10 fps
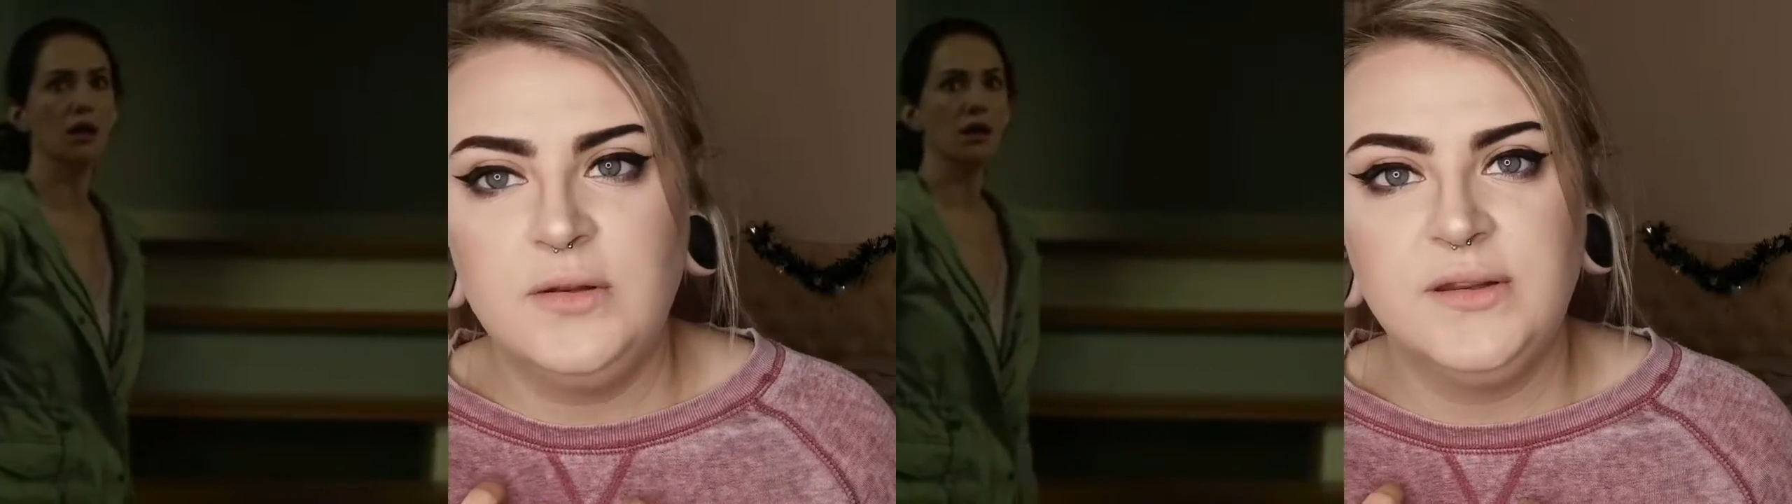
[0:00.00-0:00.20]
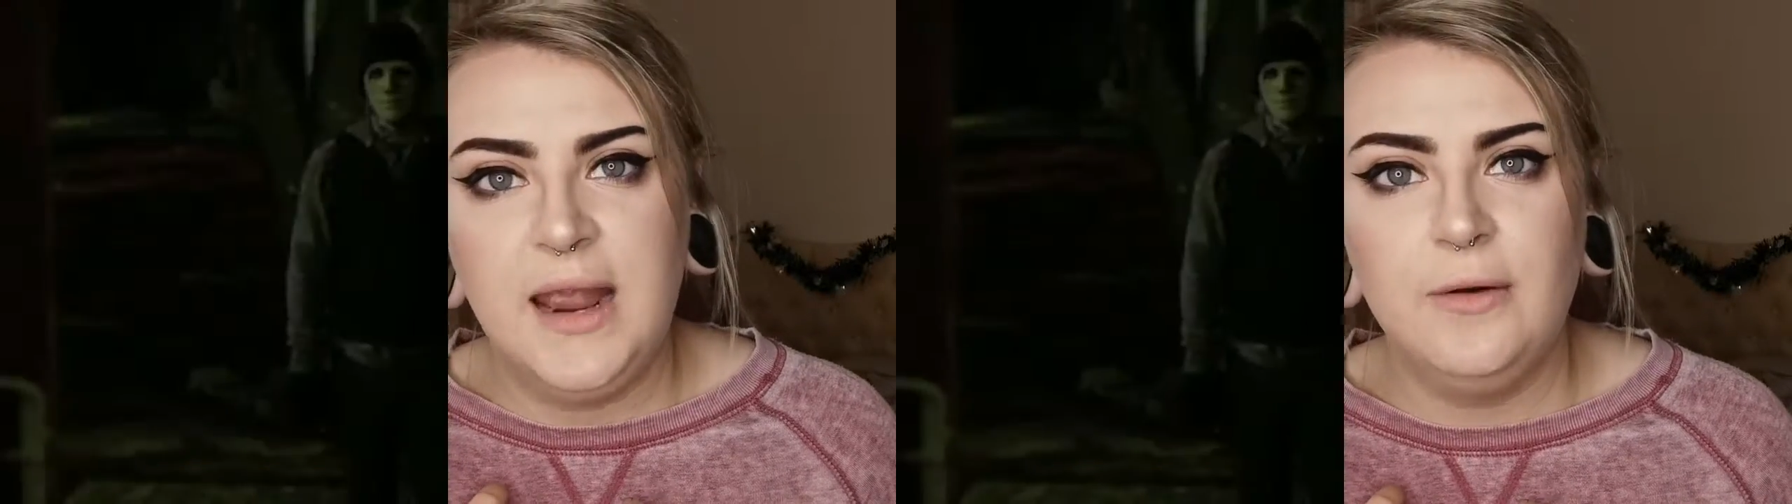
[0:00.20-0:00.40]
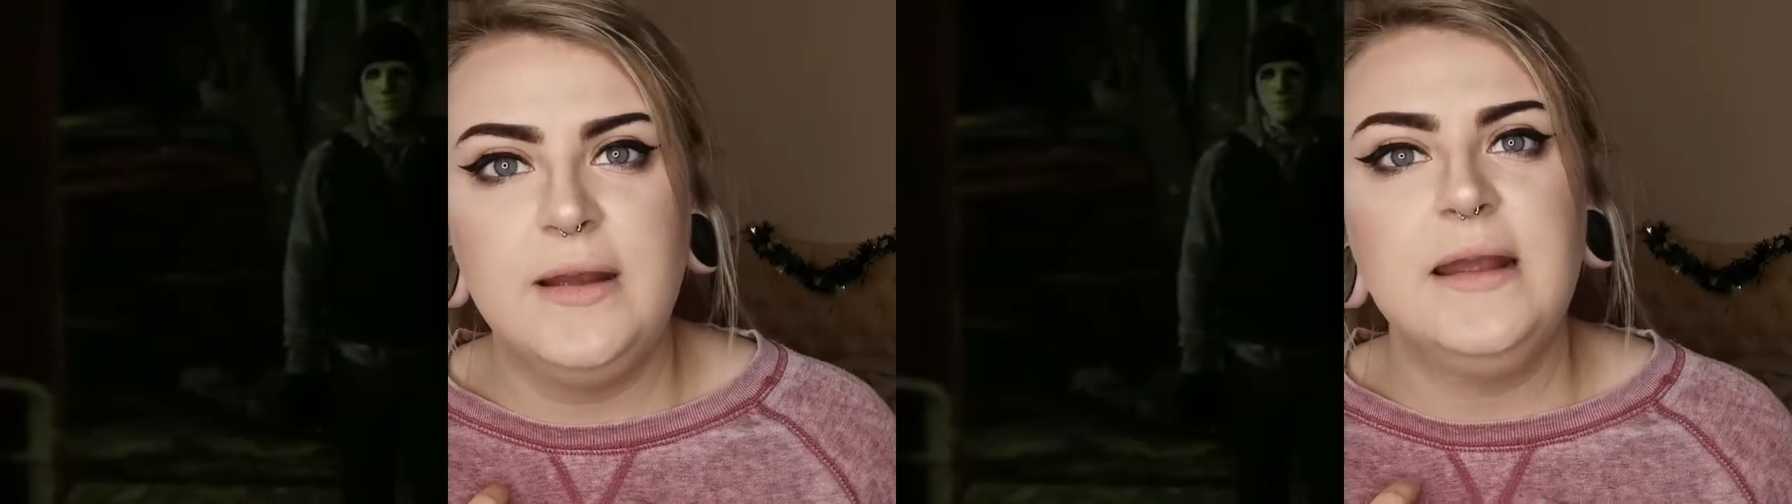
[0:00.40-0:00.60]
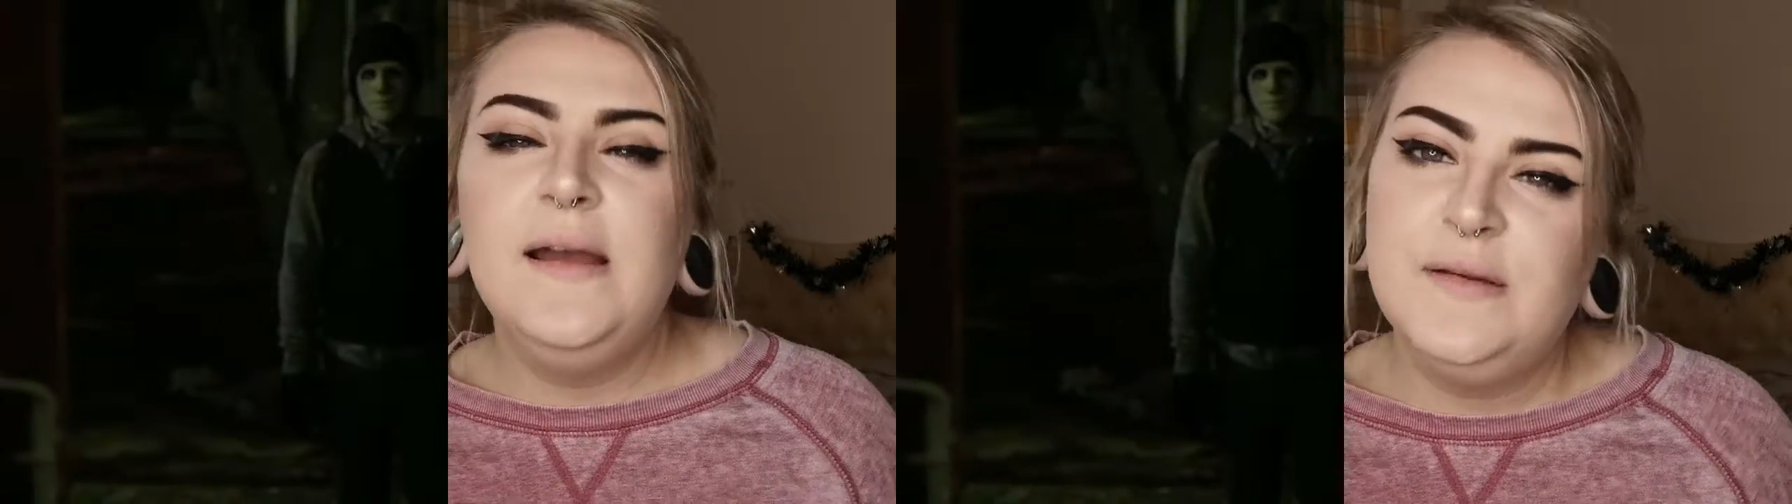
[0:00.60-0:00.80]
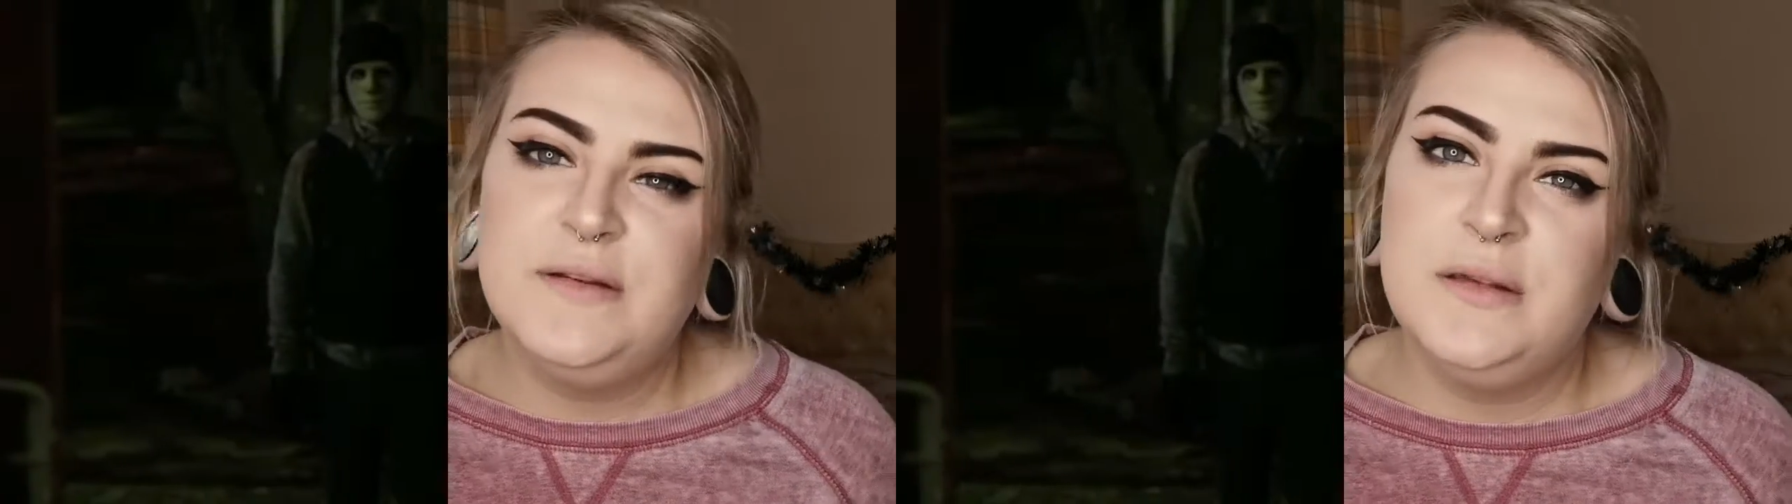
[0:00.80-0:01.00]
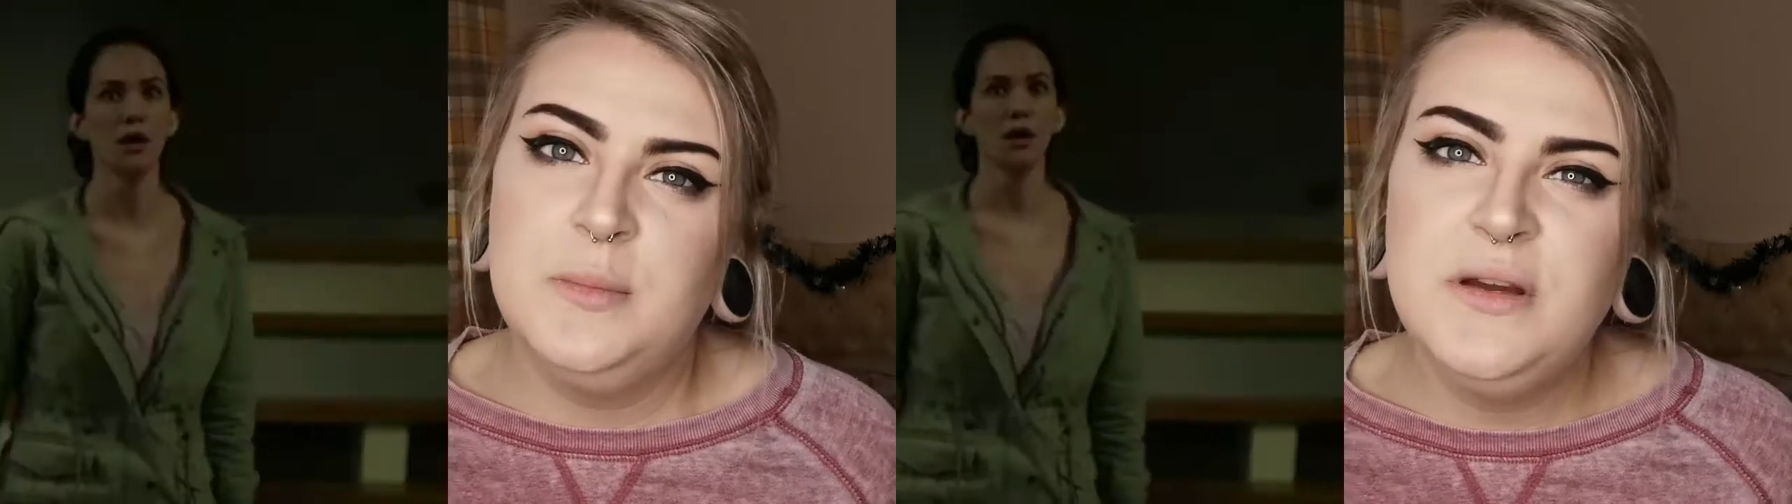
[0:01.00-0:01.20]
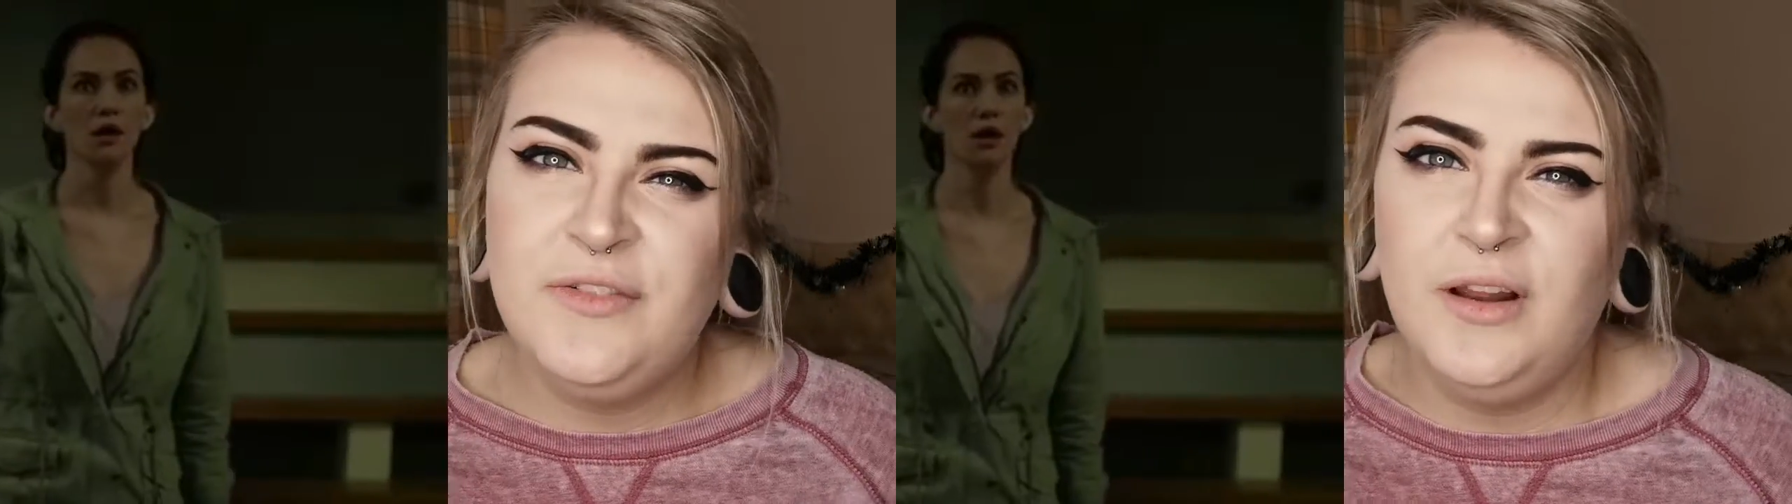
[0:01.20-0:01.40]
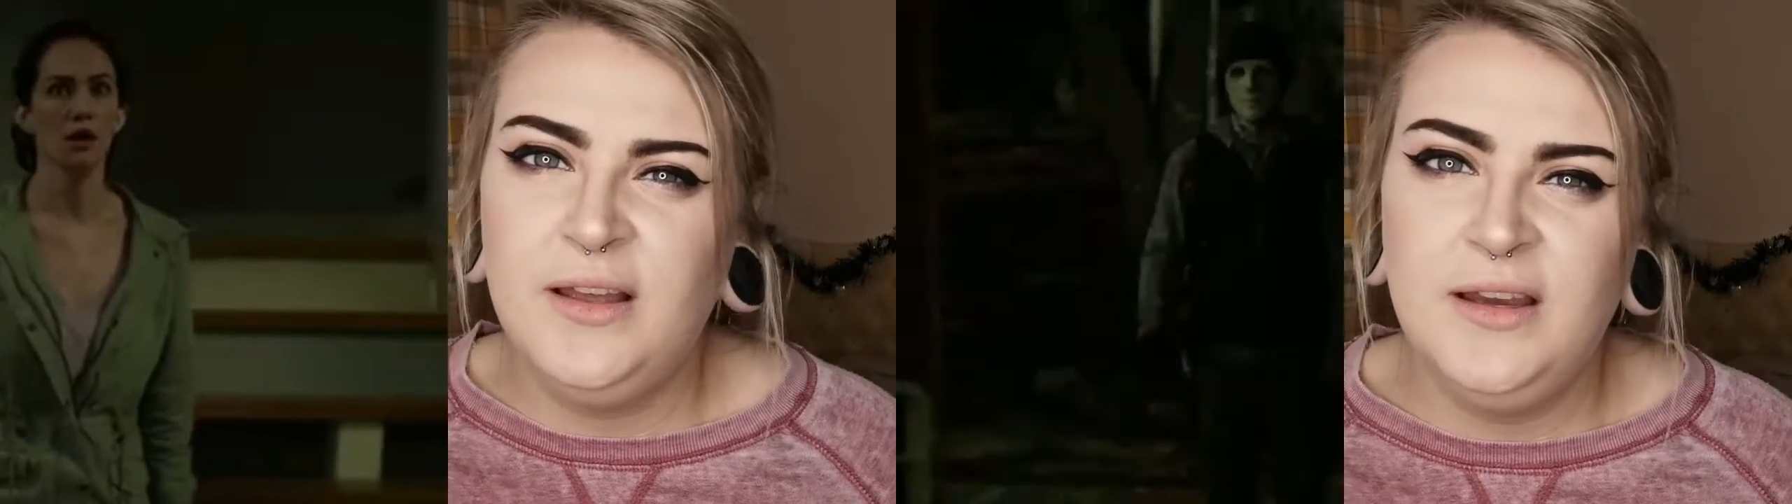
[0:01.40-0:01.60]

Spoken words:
scary and gives you a bit of an